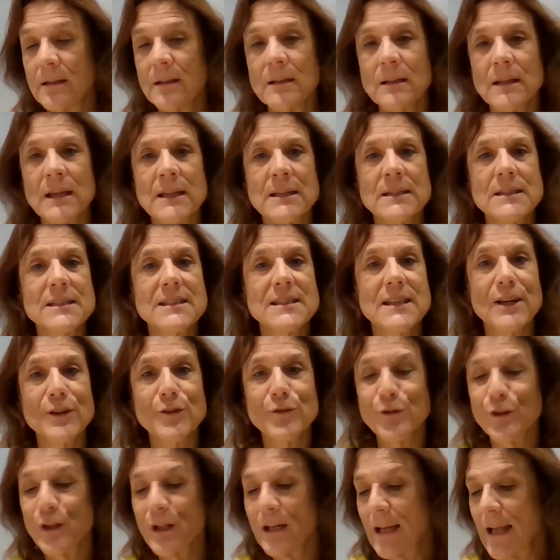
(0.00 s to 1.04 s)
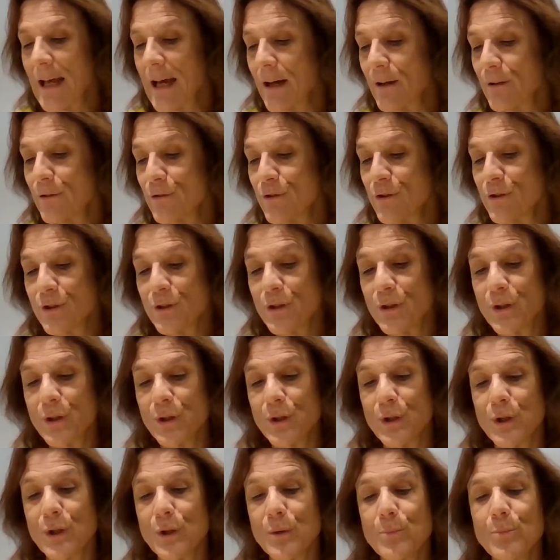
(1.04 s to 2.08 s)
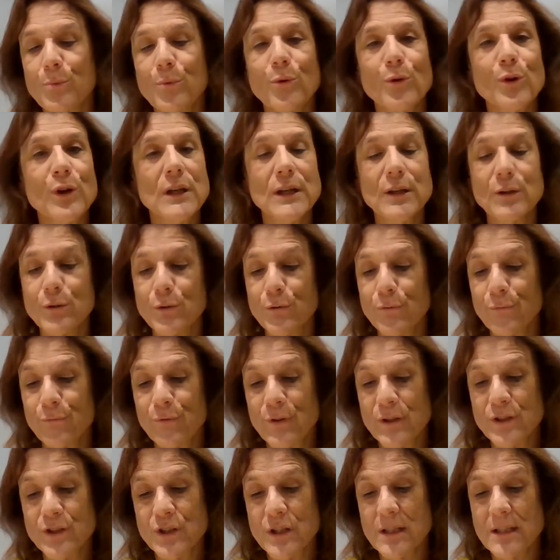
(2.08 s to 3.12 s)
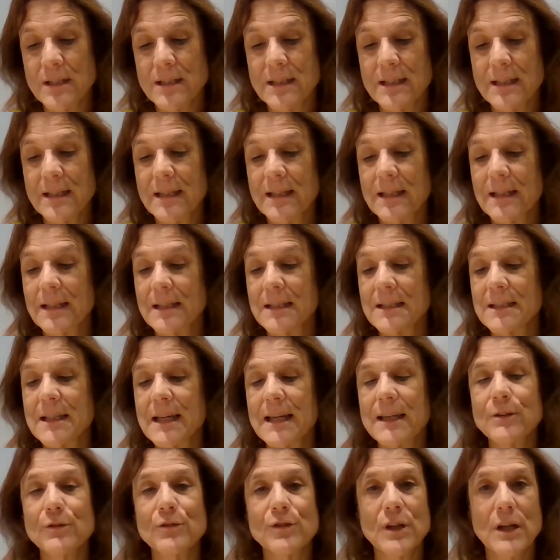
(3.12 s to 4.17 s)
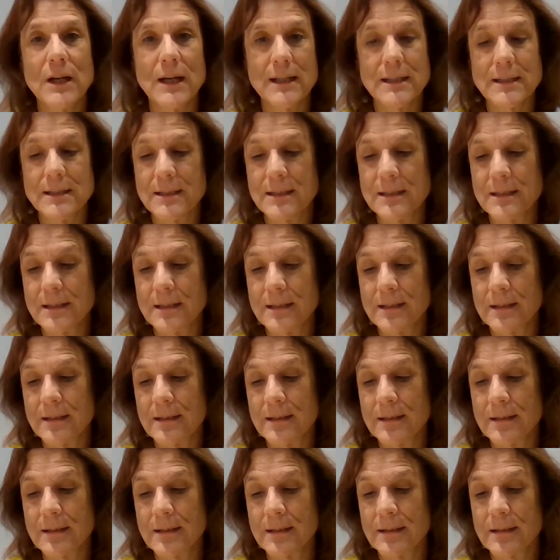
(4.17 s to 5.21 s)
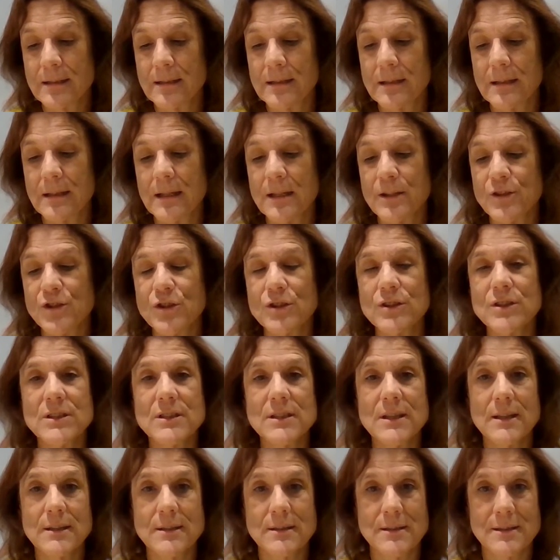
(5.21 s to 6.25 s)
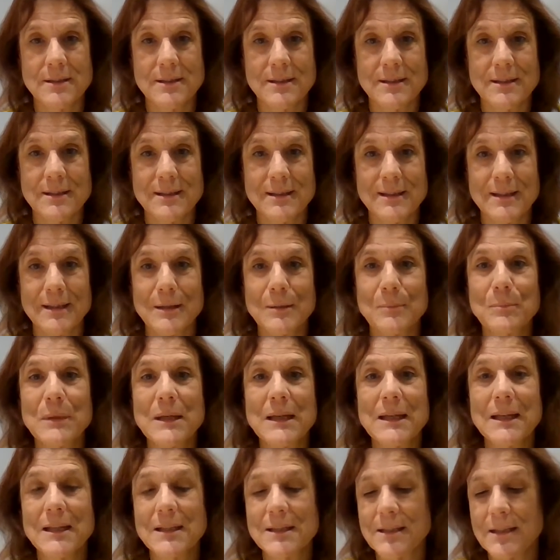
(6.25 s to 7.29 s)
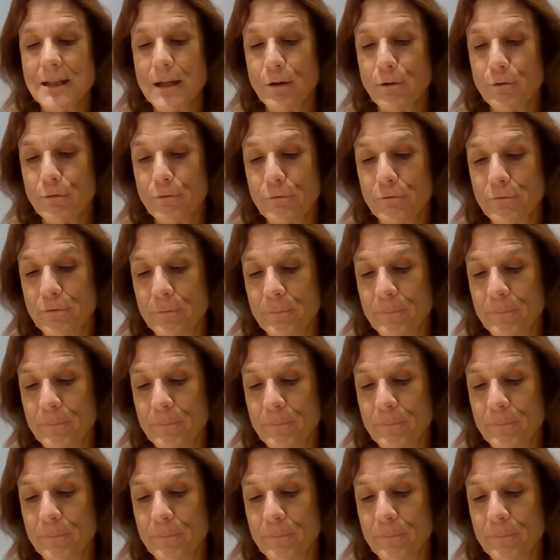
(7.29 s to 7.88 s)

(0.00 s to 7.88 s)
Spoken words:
in sun or cloud, broiling or frigid, day or night. It just sits, being itself.